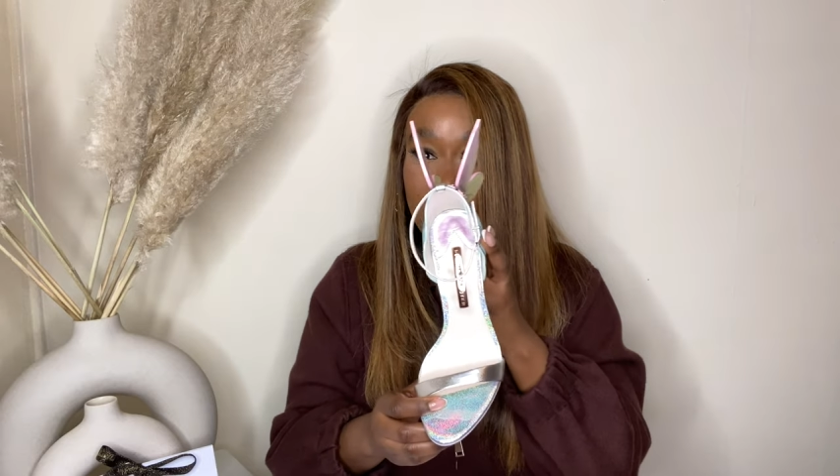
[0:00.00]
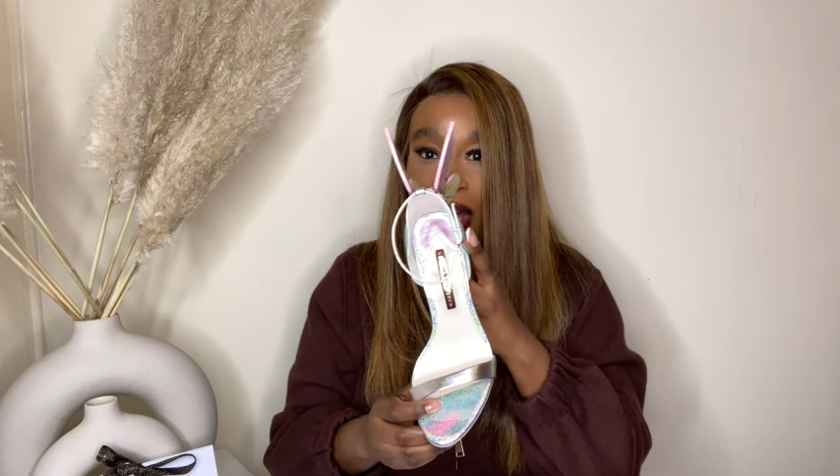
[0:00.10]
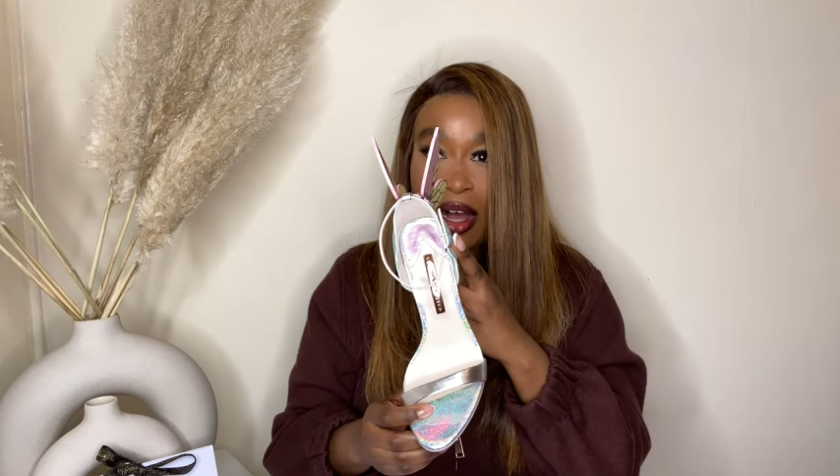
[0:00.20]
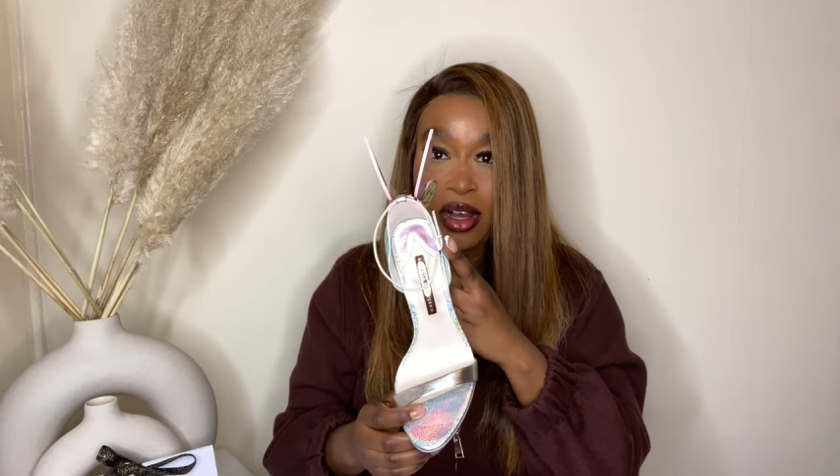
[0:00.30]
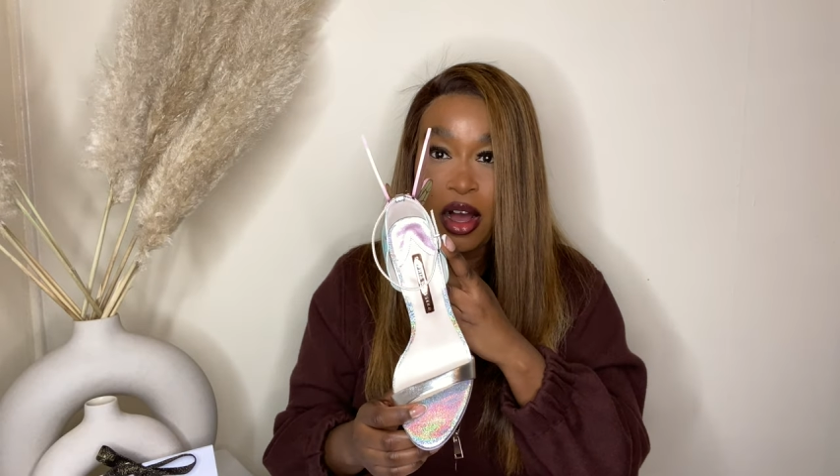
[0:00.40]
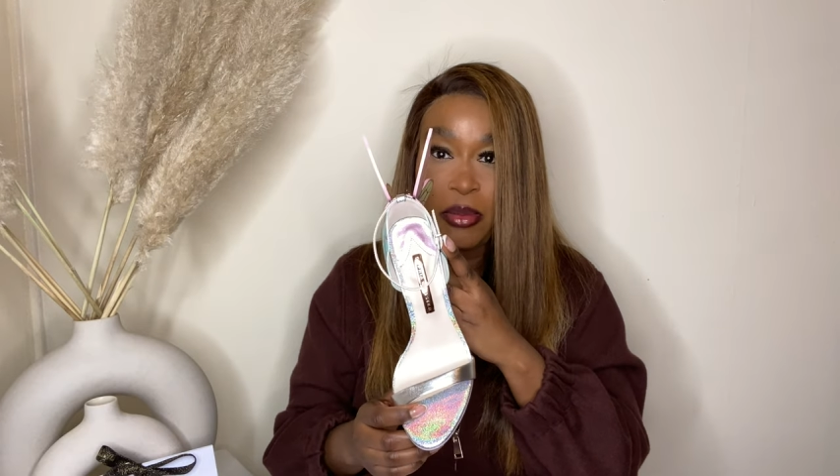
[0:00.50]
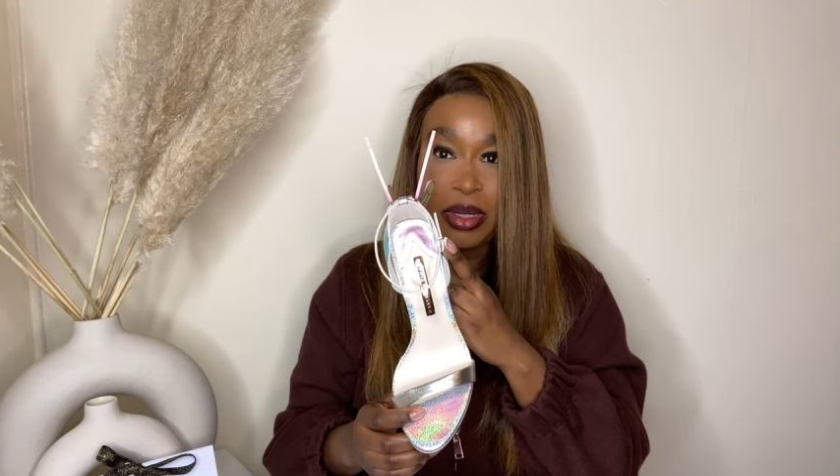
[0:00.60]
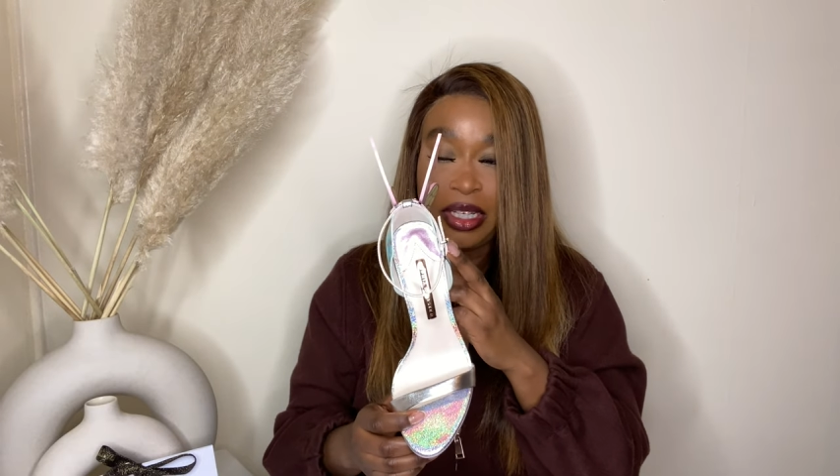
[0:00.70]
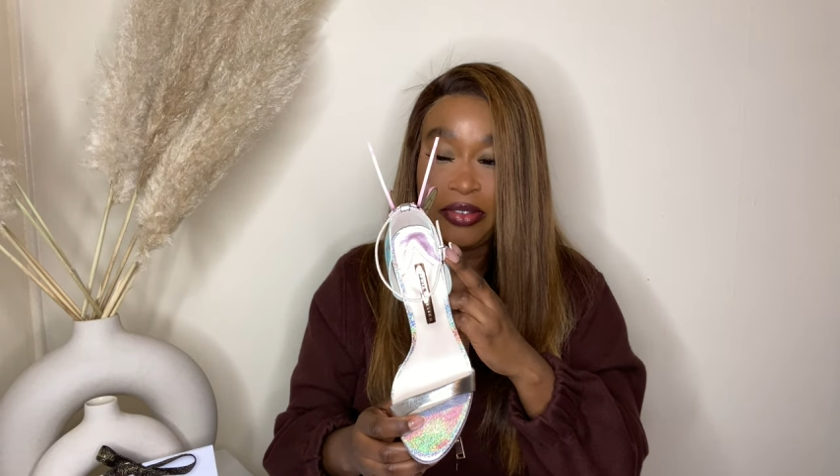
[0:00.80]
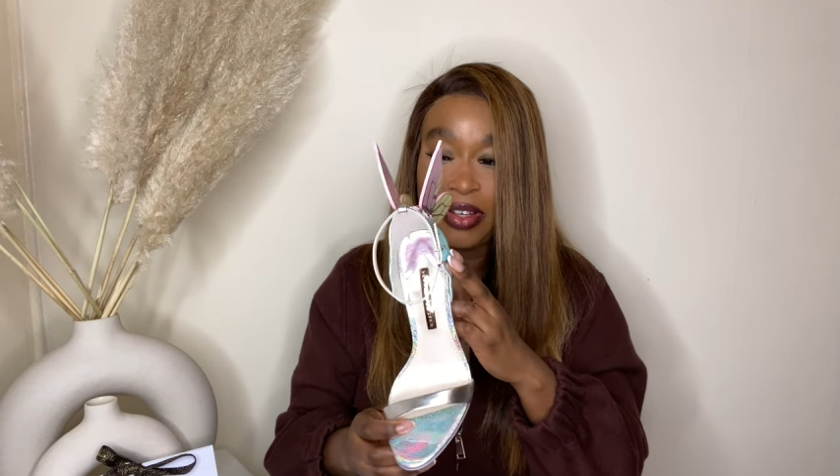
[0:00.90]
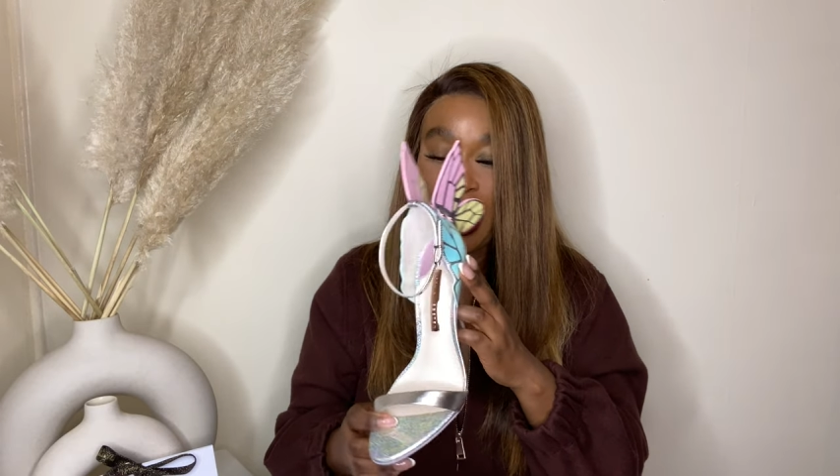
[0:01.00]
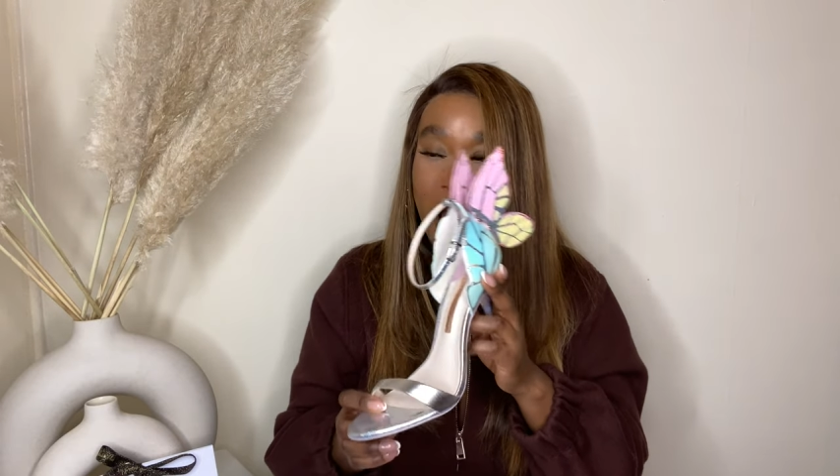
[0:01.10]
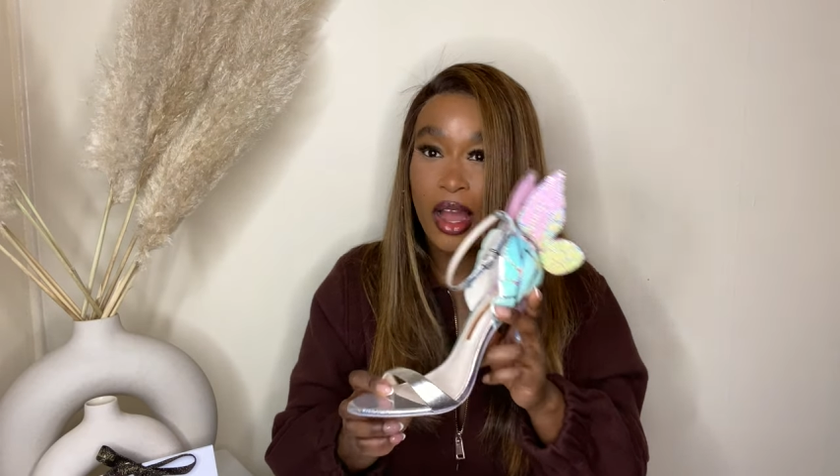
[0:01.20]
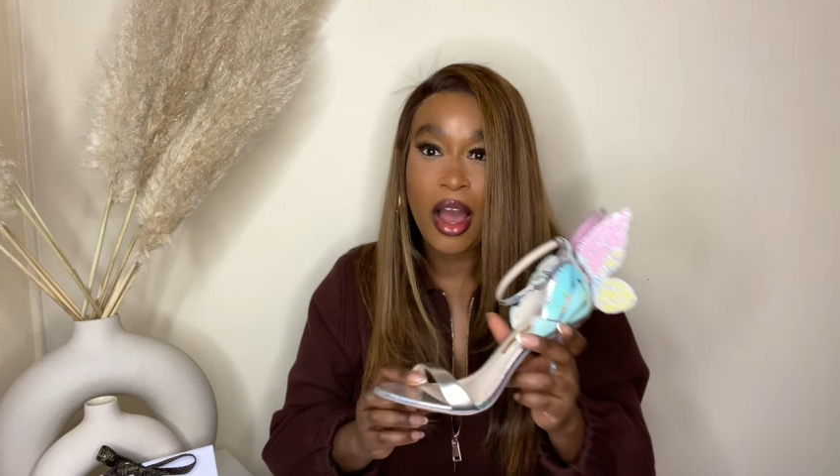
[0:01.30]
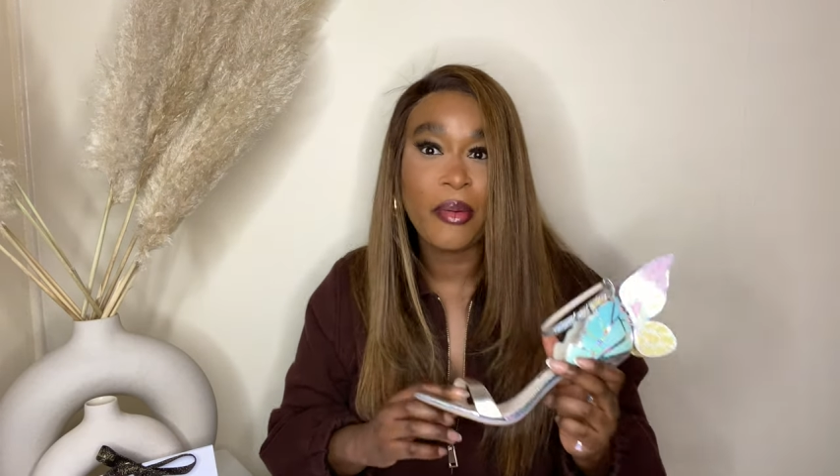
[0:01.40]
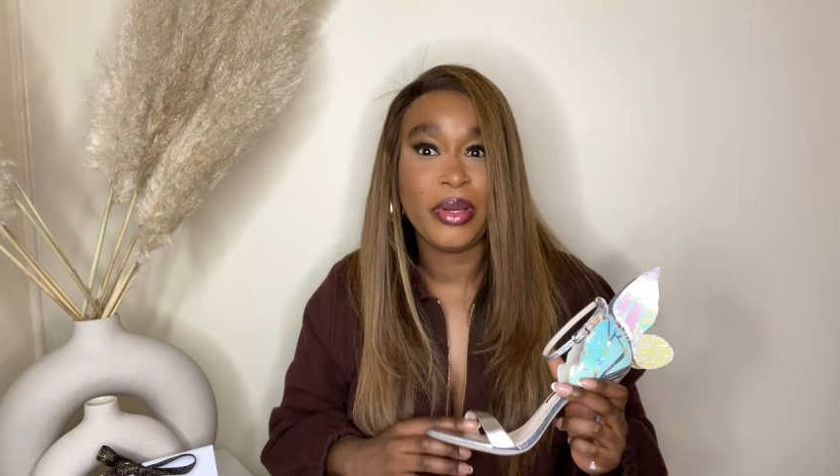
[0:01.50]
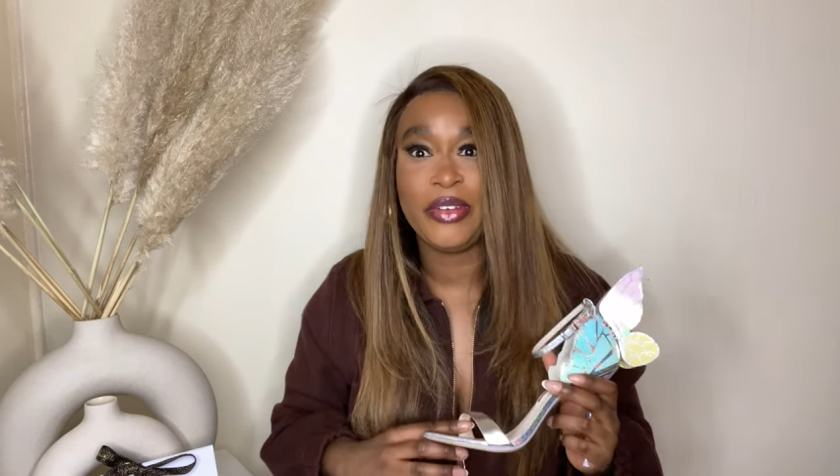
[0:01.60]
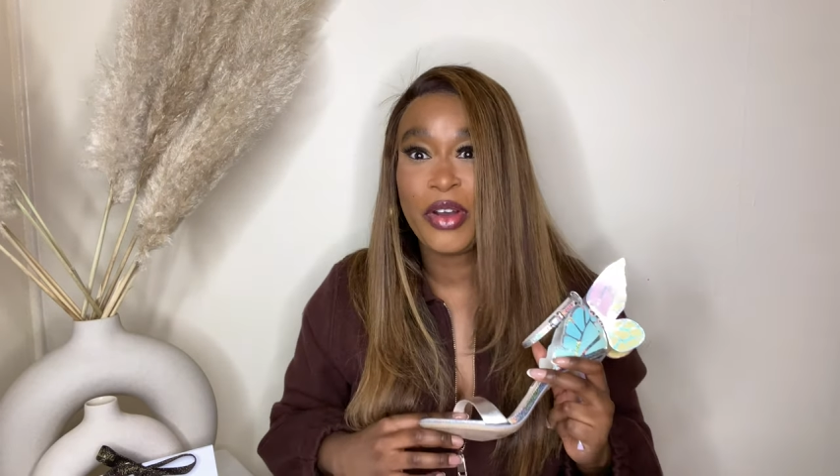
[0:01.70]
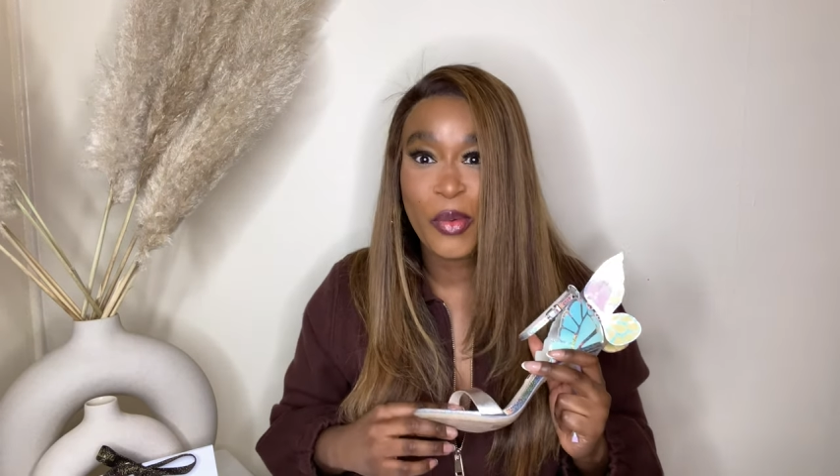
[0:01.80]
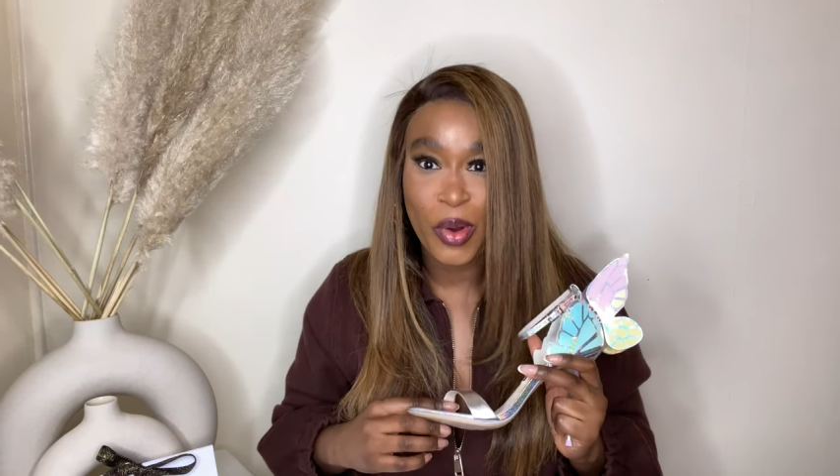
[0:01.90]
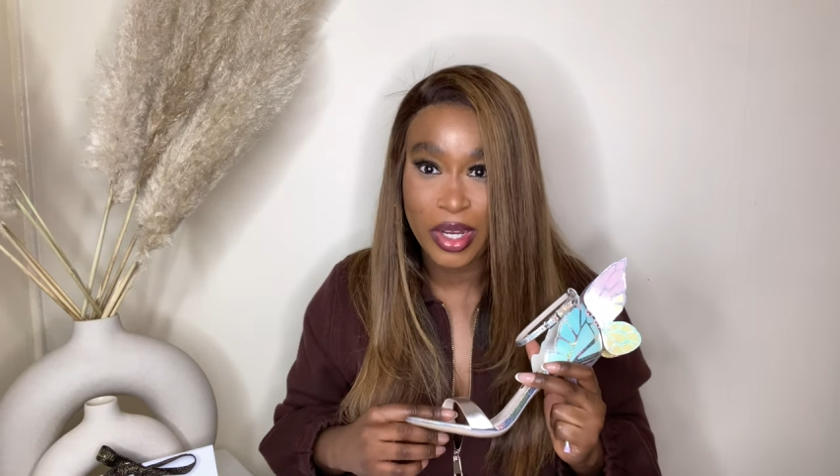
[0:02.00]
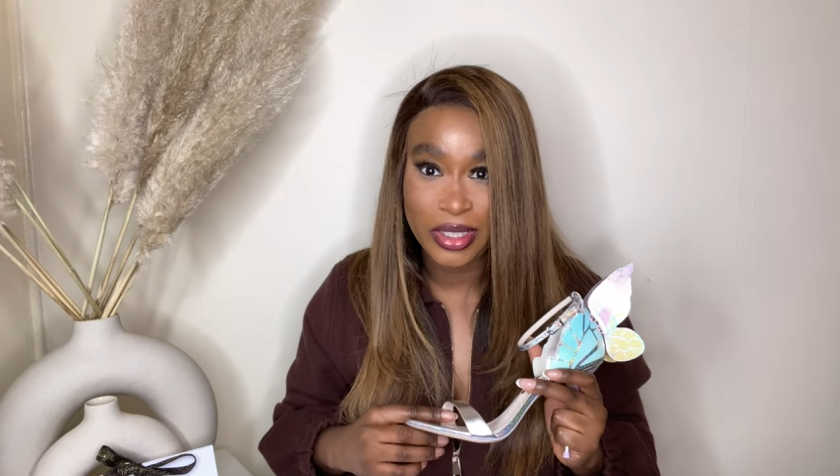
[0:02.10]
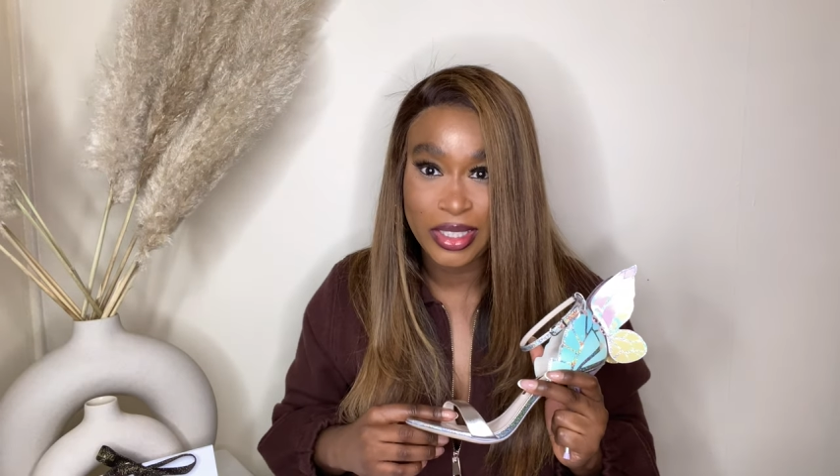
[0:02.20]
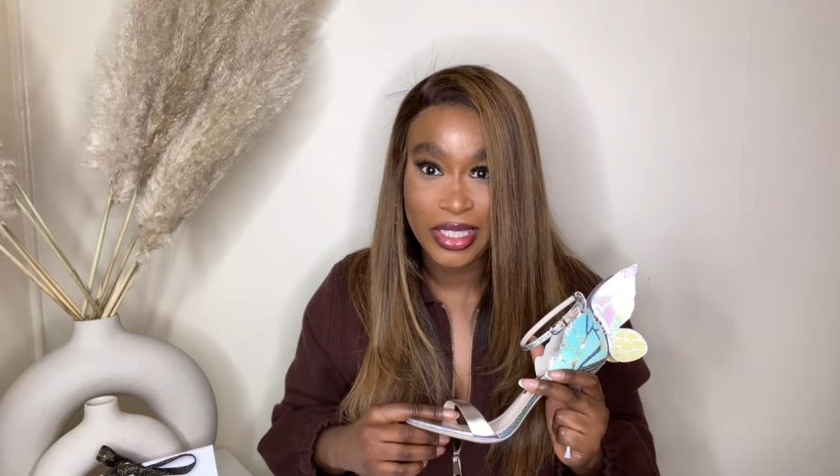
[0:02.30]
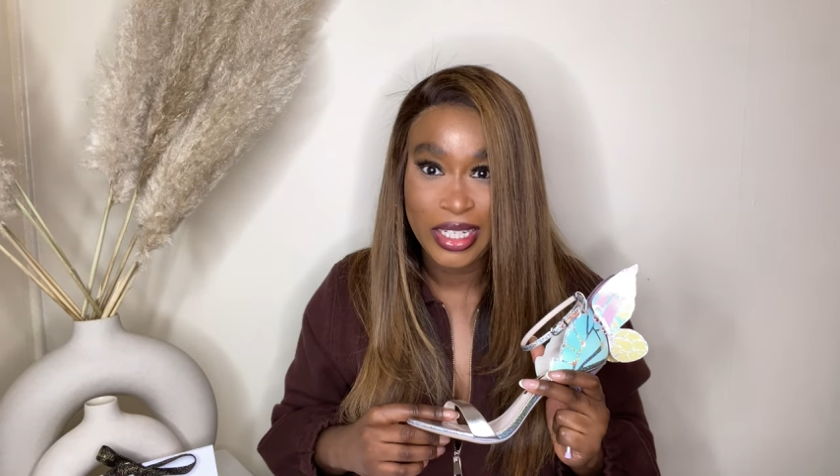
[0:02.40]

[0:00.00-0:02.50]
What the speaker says: I can't believe it. I can't believe I won.